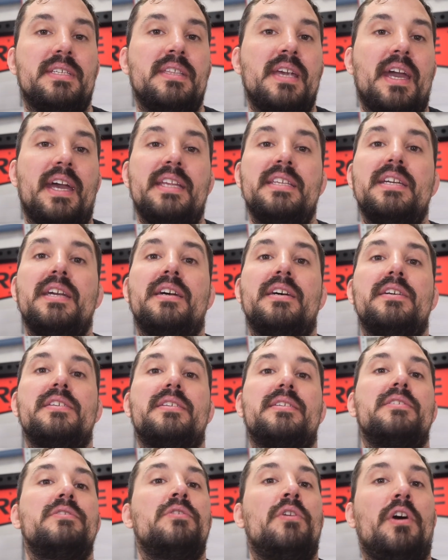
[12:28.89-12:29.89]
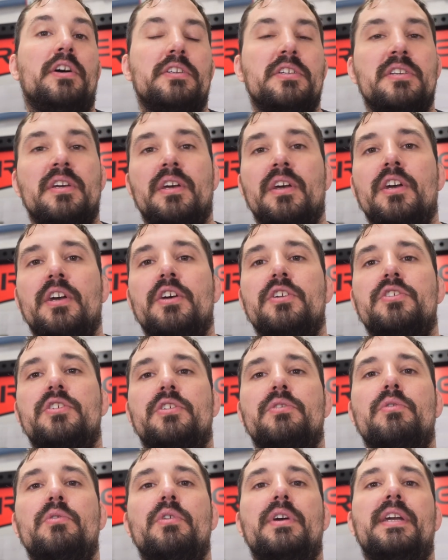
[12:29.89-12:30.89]
The idea is not
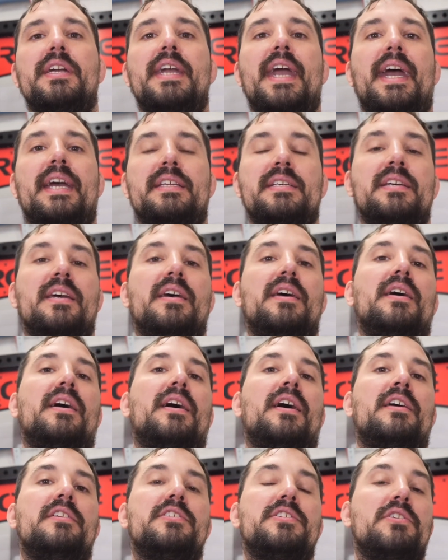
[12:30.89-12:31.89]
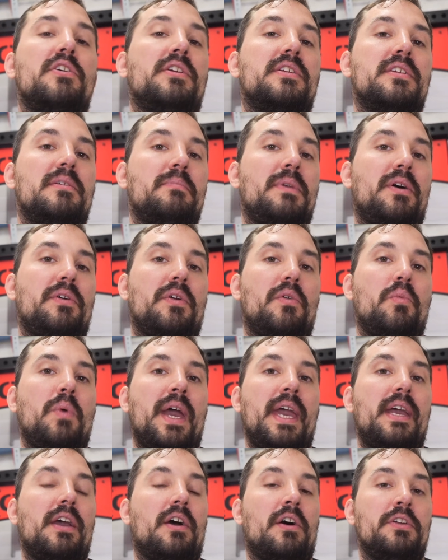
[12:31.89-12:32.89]
to get a certain amount of
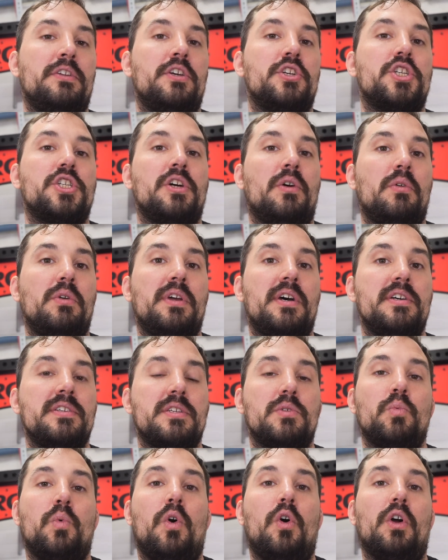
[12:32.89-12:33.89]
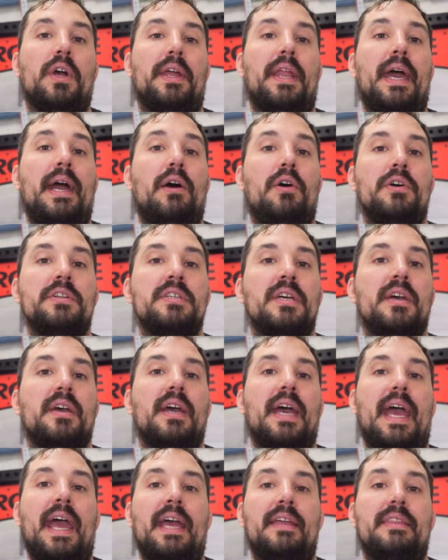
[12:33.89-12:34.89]
weight on your shoulders, walk it out,
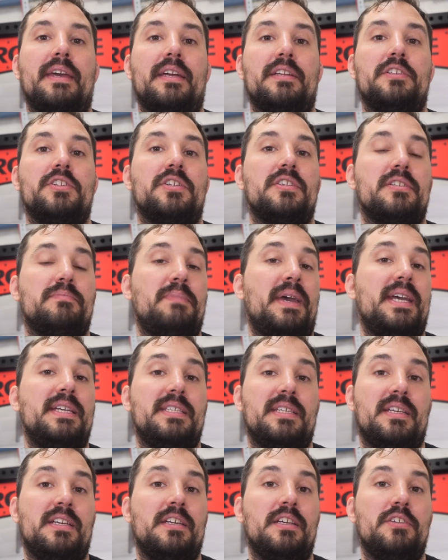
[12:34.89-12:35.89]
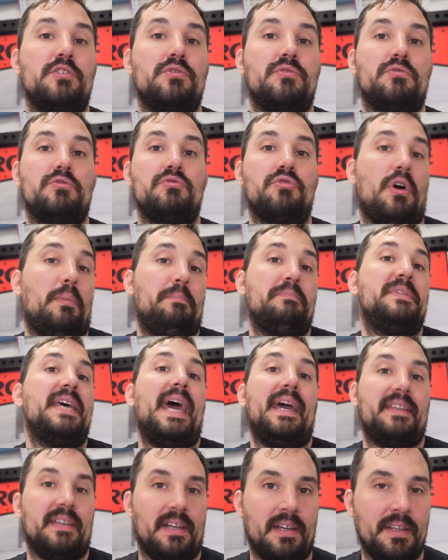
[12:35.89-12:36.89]
and then just basically drop
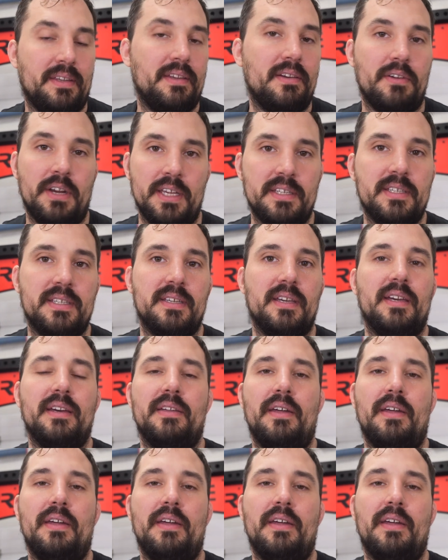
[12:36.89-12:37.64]
dead under it.